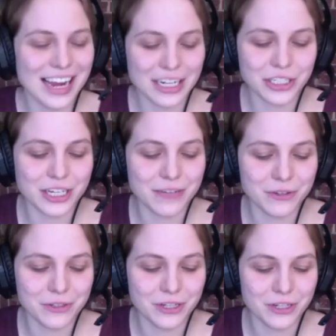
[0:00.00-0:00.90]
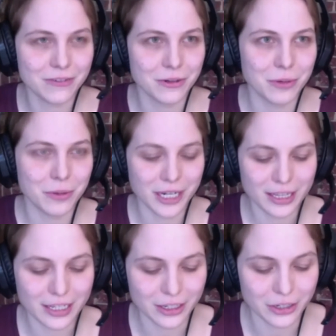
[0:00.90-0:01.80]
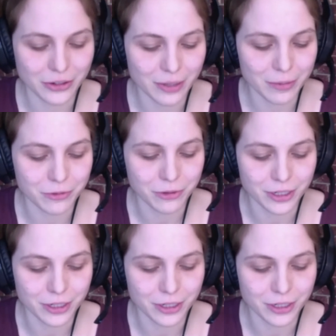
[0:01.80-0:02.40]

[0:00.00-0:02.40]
if you talk for a moment, I think I could grab it for you.